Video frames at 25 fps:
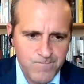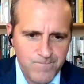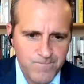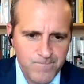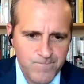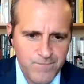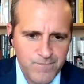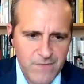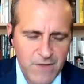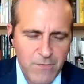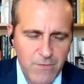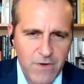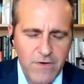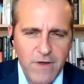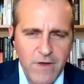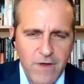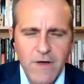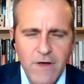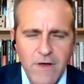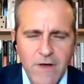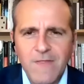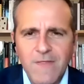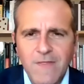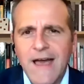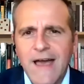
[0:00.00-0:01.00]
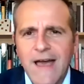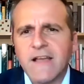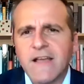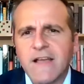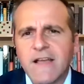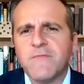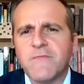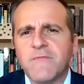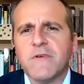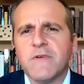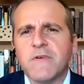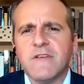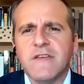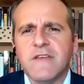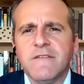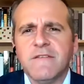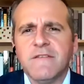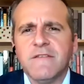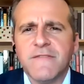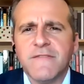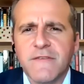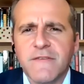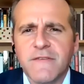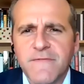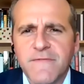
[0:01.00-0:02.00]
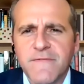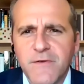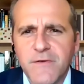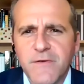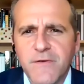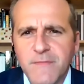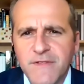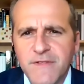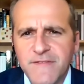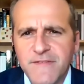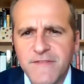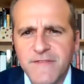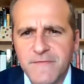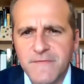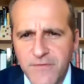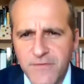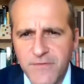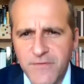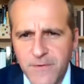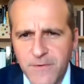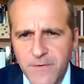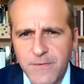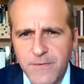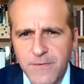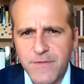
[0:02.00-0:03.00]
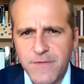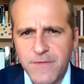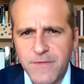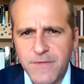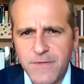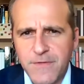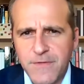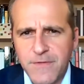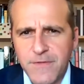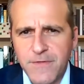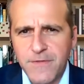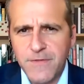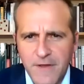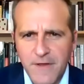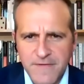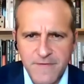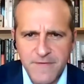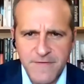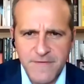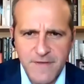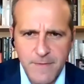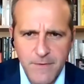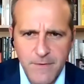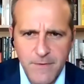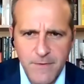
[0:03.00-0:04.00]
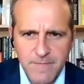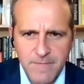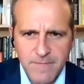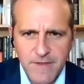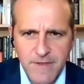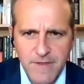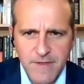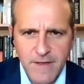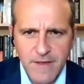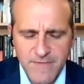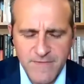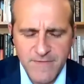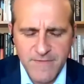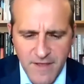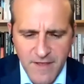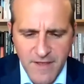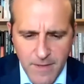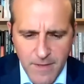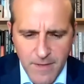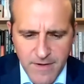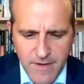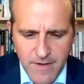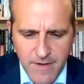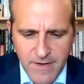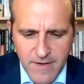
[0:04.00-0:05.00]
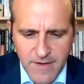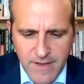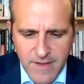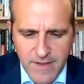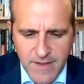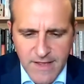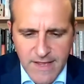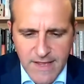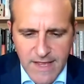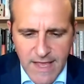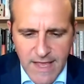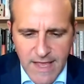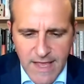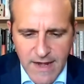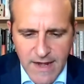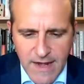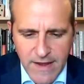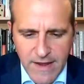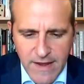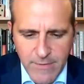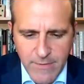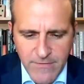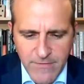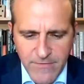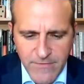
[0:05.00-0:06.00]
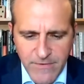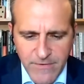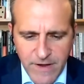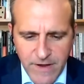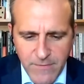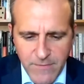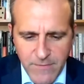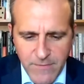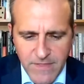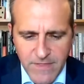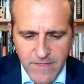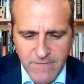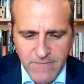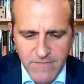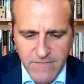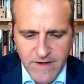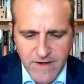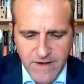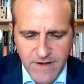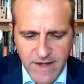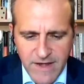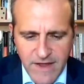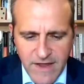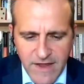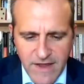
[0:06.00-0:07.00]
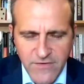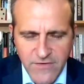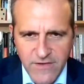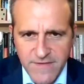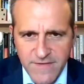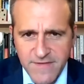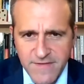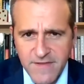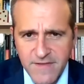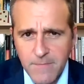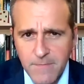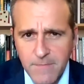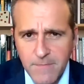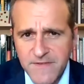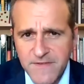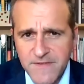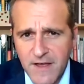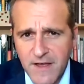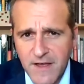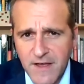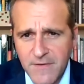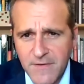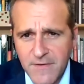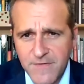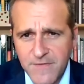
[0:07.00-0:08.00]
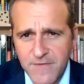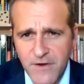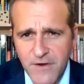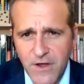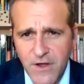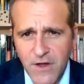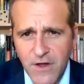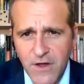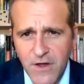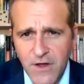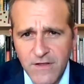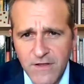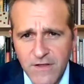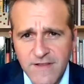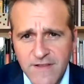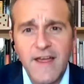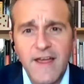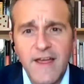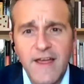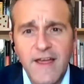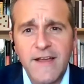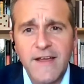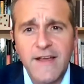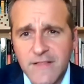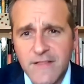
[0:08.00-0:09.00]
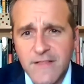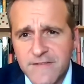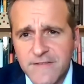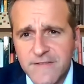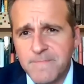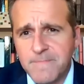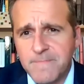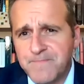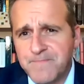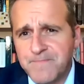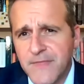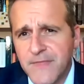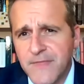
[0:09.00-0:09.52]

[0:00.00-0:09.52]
well, a lack of belief in the firmness of truth also somewhat becomes common. And I'm afraid we live in an age that some scholars are calling denialism,